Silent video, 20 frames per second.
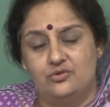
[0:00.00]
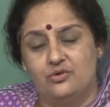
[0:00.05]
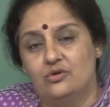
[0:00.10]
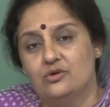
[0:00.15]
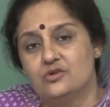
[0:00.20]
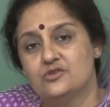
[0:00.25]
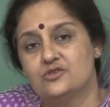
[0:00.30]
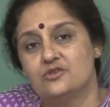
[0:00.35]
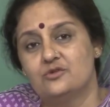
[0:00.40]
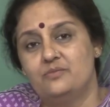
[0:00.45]
could
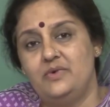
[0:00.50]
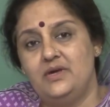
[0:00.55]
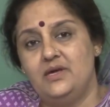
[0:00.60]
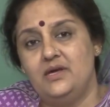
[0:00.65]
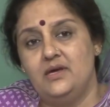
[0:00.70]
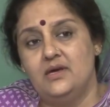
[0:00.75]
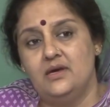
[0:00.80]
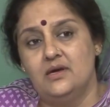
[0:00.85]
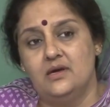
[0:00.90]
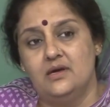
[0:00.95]
also
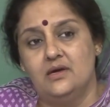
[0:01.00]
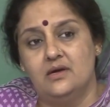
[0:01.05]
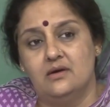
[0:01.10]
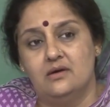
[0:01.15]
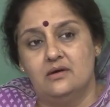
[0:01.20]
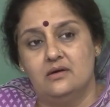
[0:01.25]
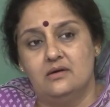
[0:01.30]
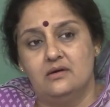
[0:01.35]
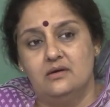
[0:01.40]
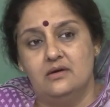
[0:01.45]
be
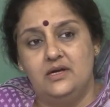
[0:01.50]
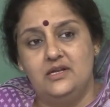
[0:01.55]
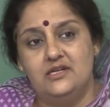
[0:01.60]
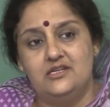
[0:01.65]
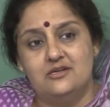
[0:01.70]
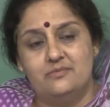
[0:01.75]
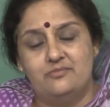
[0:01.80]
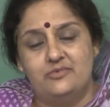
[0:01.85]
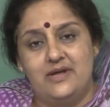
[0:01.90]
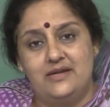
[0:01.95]
uh,
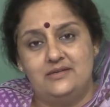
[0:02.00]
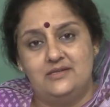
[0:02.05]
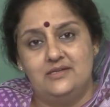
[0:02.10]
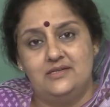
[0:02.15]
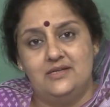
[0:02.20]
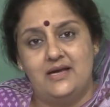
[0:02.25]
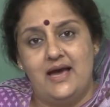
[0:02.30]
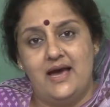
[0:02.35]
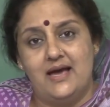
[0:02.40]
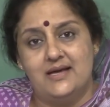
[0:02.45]

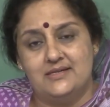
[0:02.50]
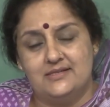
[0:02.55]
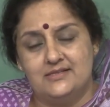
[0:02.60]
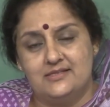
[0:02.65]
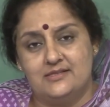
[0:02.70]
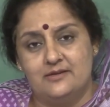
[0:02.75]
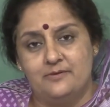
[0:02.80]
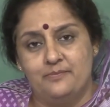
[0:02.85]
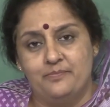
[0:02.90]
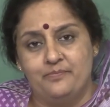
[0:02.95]
interpreted
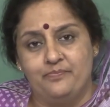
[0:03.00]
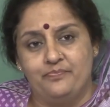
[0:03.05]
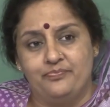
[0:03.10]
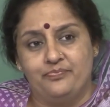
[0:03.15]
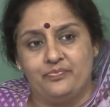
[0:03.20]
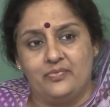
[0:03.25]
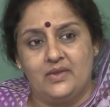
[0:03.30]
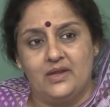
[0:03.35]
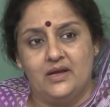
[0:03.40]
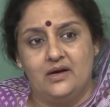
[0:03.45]
as
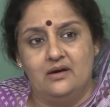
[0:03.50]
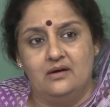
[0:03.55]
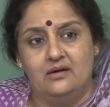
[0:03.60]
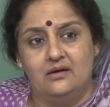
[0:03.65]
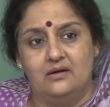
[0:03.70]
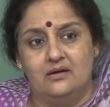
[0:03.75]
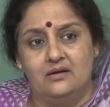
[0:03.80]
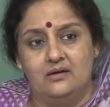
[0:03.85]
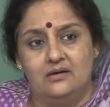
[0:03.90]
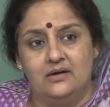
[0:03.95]

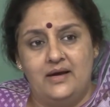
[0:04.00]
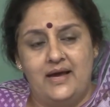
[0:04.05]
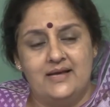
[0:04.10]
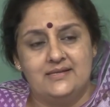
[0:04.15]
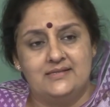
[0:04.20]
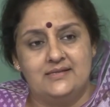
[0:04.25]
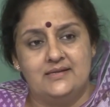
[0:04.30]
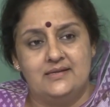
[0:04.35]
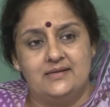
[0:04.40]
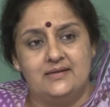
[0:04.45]
uh,
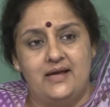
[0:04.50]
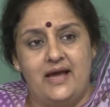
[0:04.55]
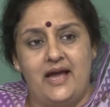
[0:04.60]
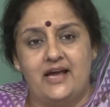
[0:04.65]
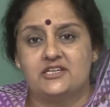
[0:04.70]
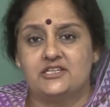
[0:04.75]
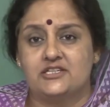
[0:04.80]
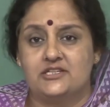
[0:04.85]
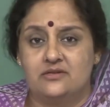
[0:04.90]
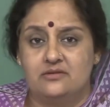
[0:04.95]
as an
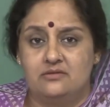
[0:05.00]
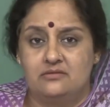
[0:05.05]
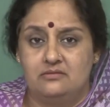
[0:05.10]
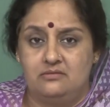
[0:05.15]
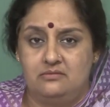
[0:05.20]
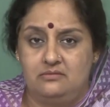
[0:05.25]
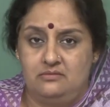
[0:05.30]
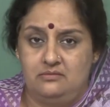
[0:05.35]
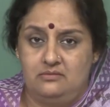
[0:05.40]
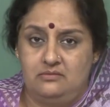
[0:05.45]

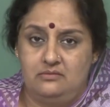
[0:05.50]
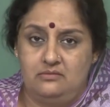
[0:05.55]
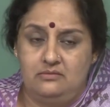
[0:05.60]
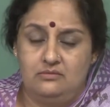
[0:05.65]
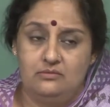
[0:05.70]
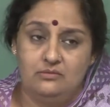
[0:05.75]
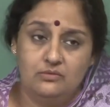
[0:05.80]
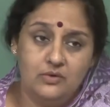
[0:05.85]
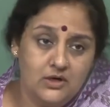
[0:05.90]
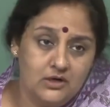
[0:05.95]
action
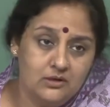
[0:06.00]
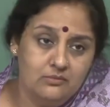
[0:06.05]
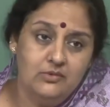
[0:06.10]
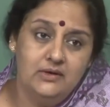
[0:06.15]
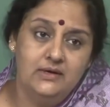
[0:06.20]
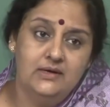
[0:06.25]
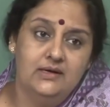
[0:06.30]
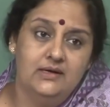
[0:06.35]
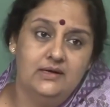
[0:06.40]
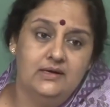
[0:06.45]
verb,
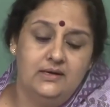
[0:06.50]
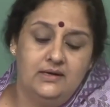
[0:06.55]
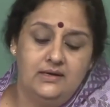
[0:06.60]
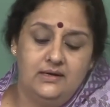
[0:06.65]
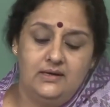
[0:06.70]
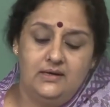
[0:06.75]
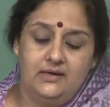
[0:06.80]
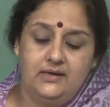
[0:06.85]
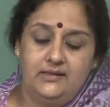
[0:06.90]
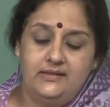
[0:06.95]

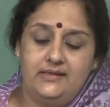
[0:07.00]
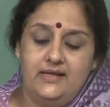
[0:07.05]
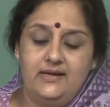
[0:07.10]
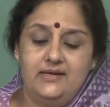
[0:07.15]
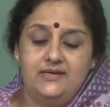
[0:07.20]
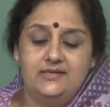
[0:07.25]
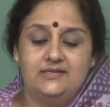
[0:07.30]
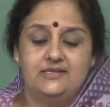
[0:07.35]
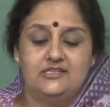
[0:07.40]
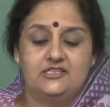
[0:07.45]
there
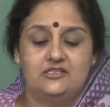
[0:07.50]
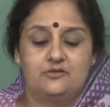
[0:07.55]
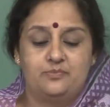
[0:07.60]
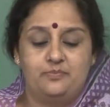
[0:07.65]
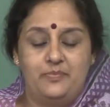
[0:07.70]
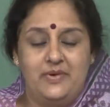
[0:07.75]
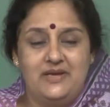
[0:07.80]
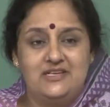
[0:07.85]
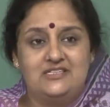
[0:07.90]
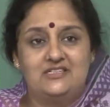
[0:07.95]
is a
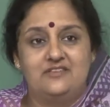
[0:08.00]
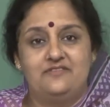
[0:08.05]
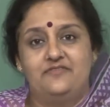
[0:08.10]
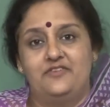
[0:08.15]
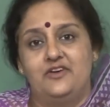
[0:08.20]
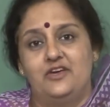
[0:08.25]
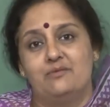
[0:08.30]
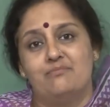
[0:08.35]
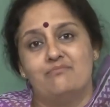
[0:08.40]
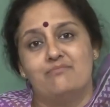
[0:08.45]

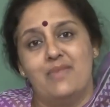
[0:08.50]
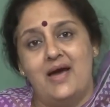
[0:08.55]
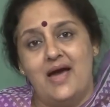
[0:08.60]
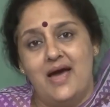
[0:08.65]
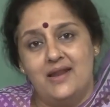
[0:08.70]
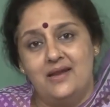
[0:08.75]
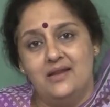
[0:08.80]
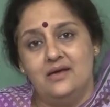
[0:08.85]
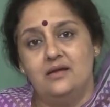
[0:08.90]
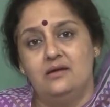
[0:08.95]
specific
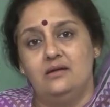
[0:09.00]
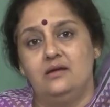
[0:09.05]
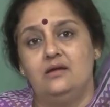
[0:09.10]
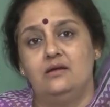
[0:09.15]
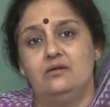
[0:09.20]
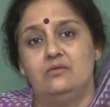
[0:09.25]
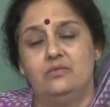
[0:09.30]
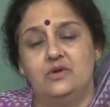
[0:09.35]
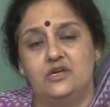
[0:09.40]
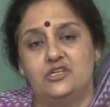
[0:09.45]
manner
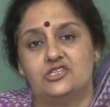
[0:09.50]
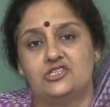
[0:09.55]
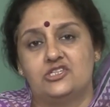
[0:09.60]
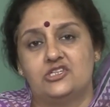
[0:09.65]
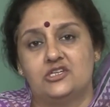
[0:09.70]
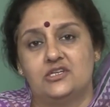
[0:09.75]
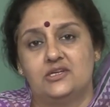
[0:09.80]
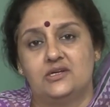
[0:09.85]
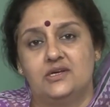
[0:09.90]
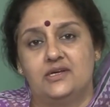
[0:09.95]
in
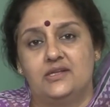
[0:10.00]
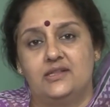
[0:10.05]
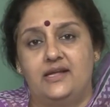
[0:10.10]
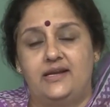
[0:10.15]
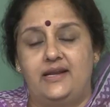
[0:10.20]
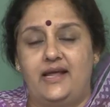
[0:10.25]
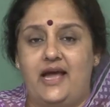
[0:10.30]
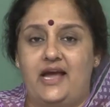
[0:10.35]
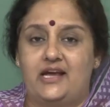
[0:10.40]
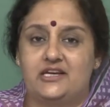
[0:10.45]
which
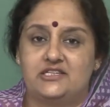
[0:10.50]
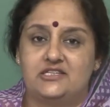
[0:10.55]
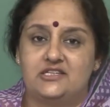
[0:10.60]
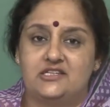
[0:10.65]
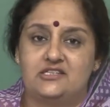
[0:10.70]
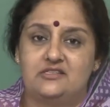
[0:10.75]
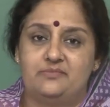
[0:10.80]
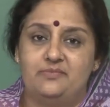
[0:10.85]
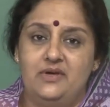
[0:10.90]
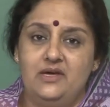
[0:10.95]
that
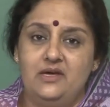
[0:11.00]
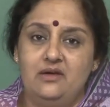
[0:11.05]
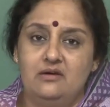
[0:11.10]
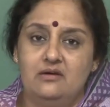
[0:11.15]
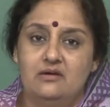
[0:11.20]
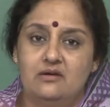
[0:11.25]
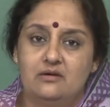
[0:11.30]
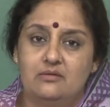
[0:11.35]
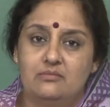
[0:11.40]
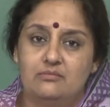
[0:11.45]
action is being
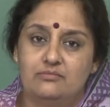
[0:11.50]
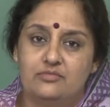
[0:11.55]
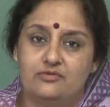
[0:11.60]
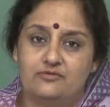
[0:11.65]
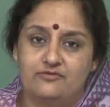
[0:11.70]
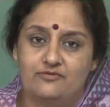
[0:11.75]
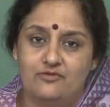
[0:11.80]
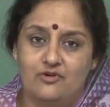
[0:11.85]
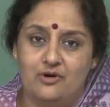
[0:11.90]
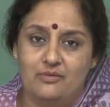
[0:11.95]

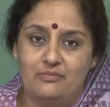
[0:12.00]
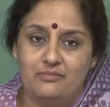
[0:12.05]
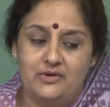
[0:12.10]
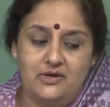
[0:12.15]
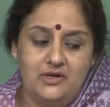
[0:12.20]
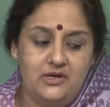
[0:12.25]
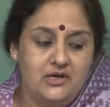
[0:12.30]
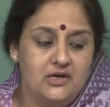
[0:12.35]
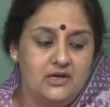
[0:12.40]
performed.